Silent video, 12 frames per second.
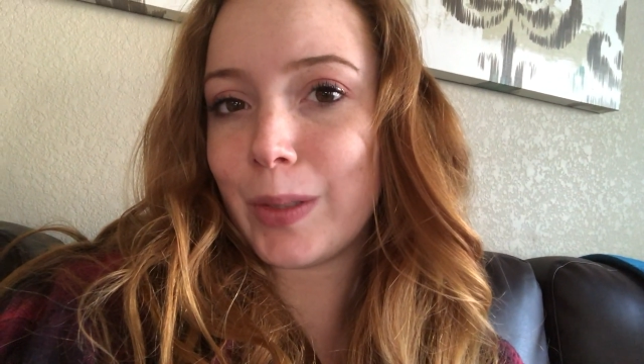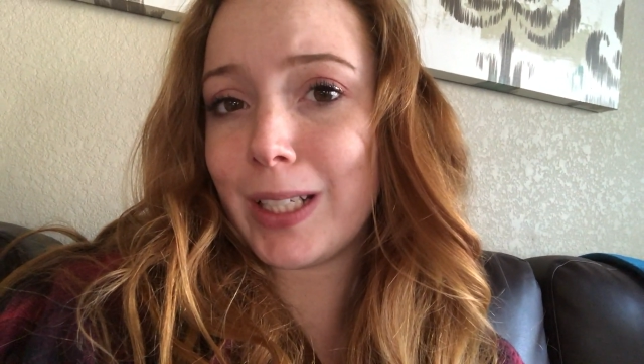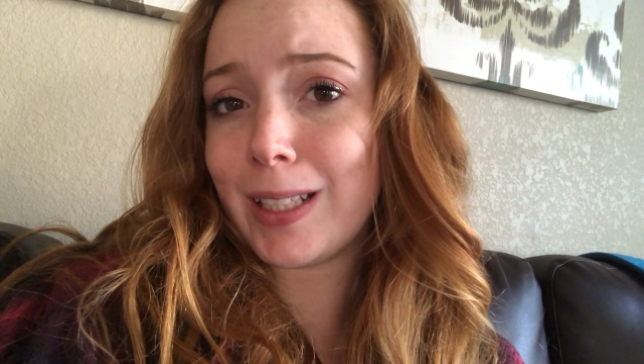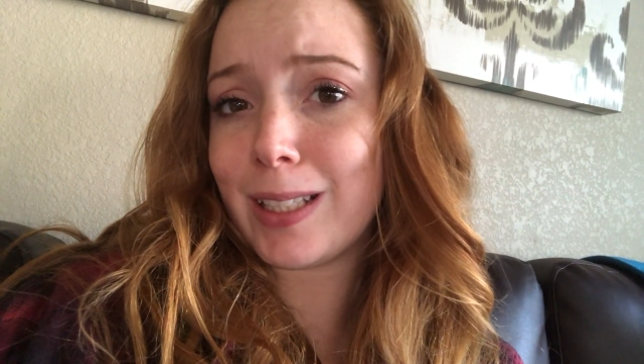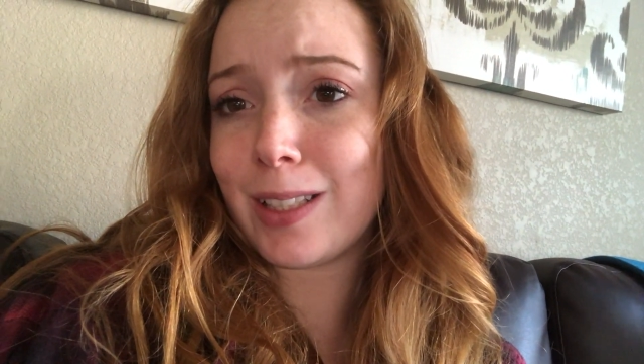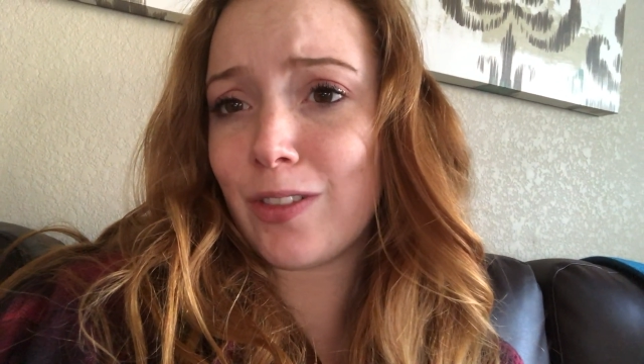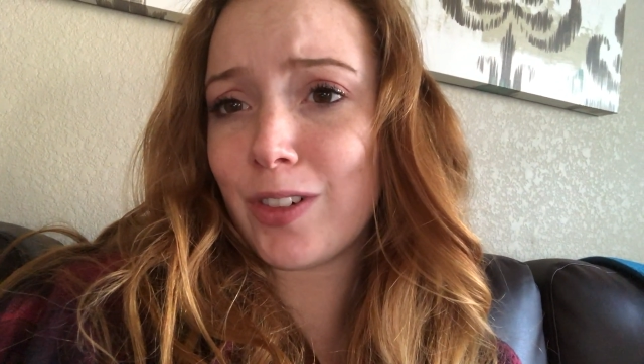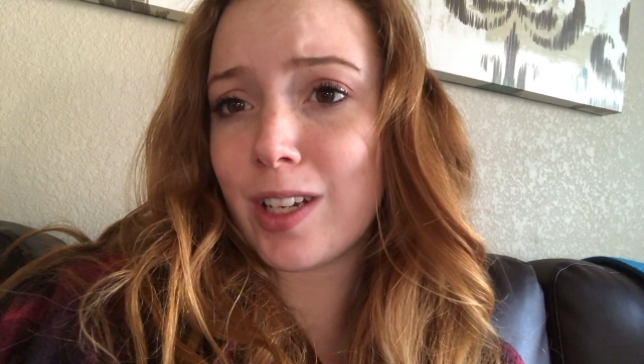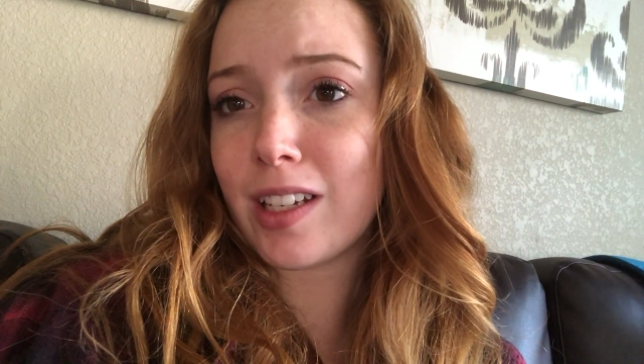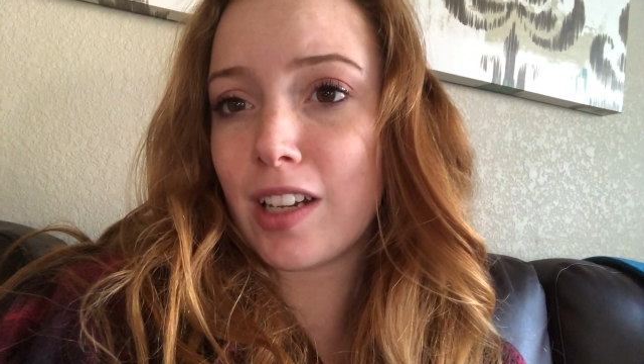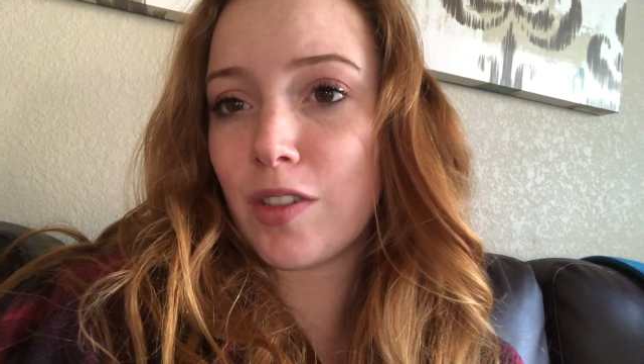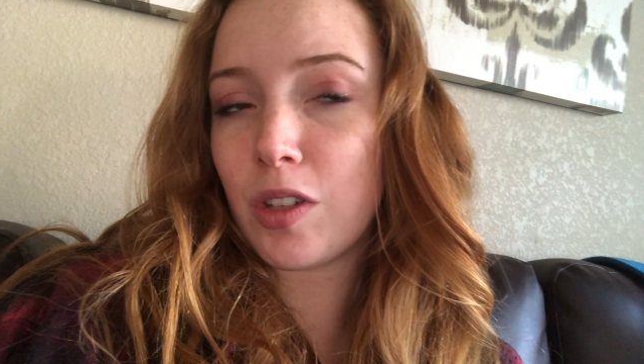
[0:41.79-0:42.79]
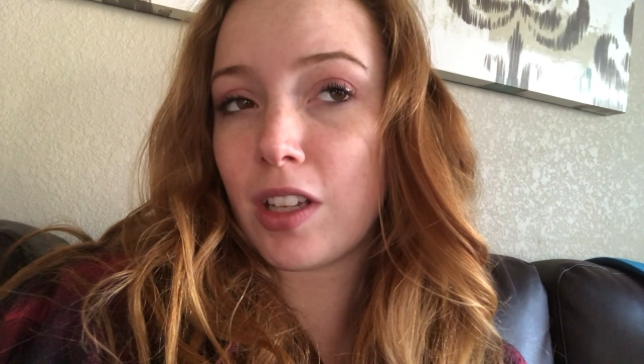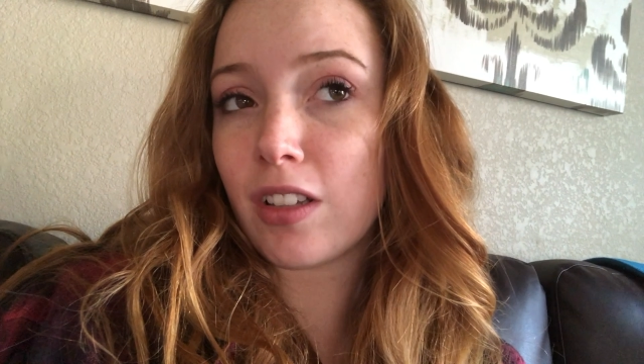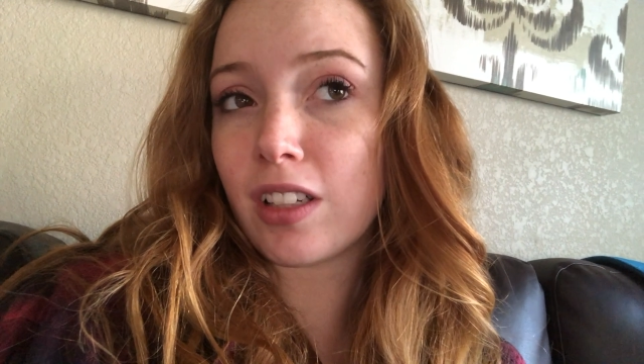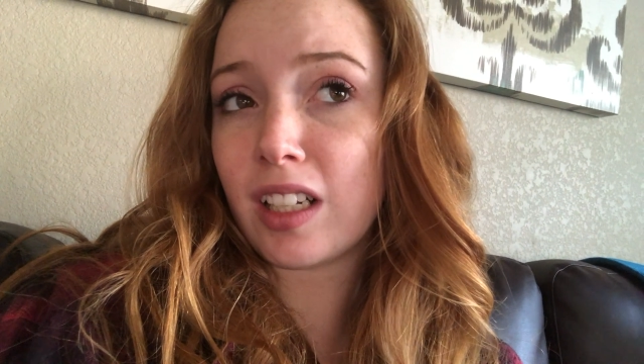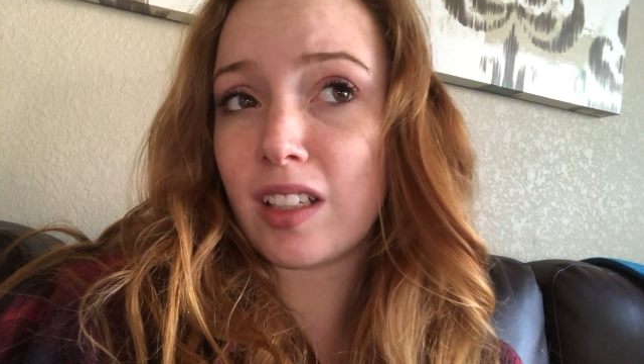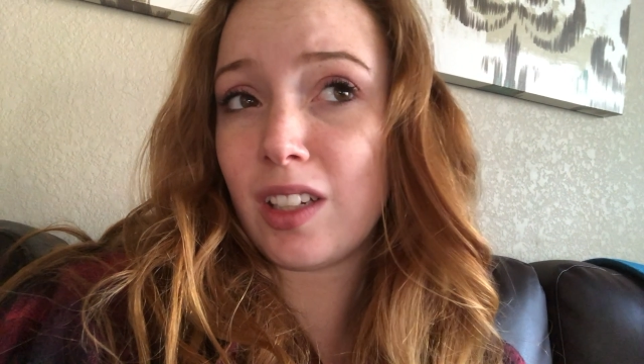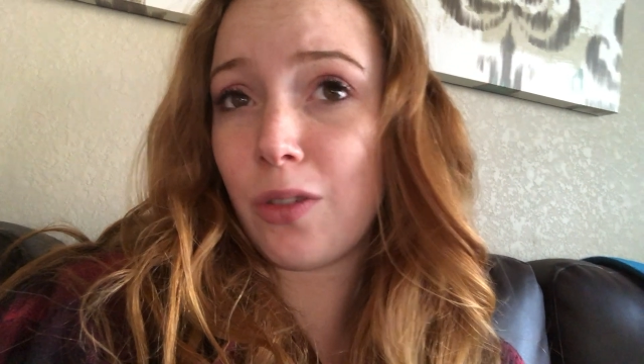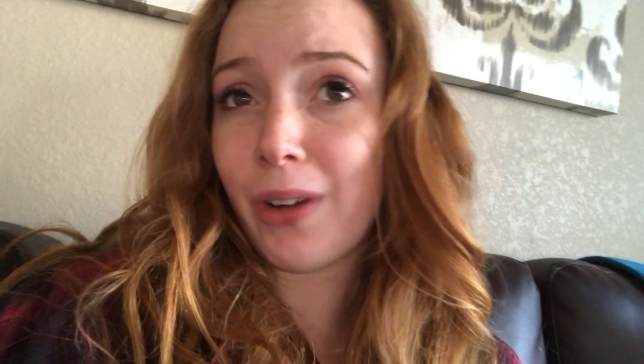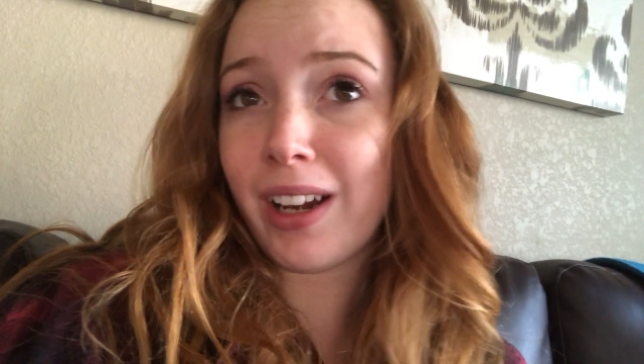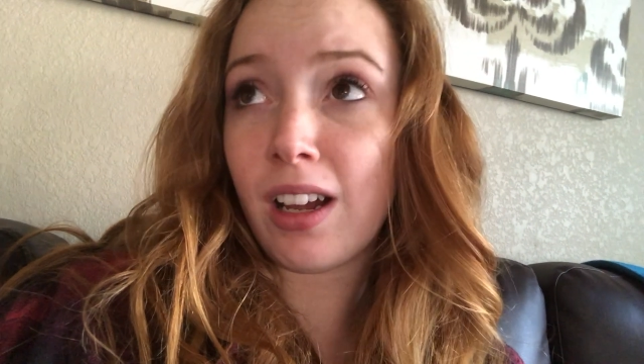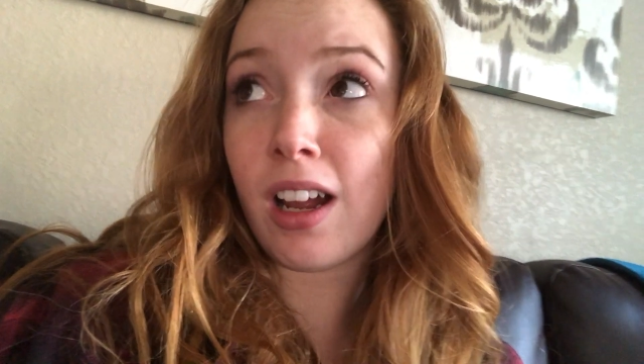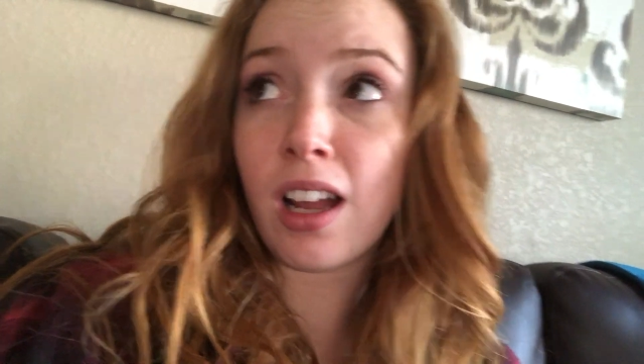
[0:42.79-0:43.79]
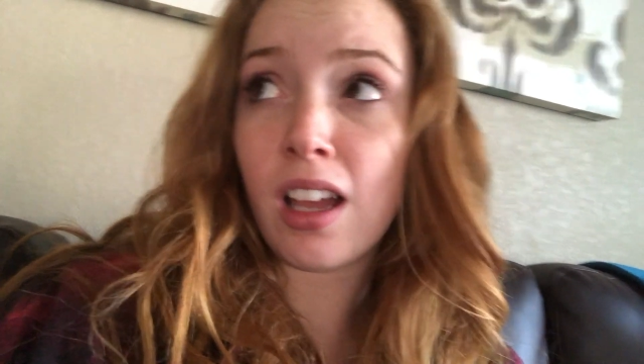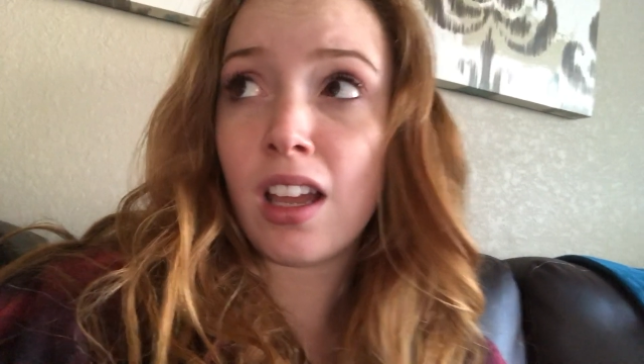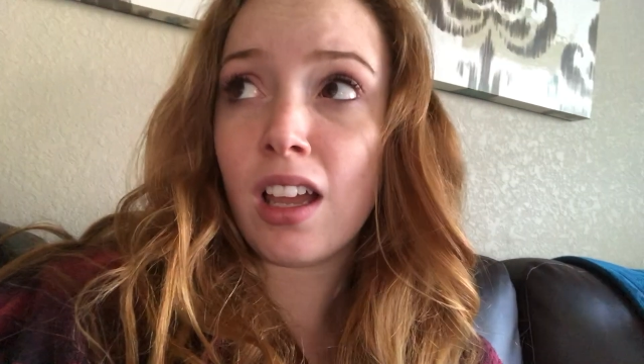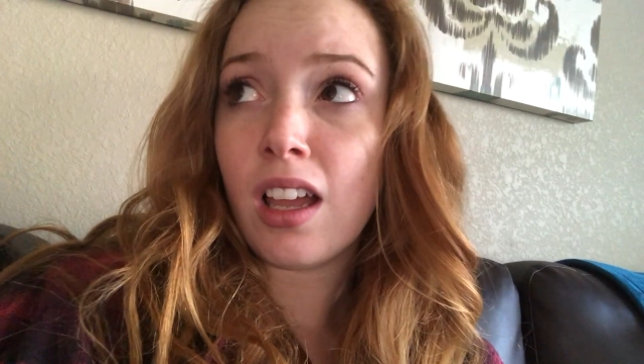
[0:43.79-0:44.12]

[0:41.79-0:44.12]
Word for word: it's the first day of 2018, why not?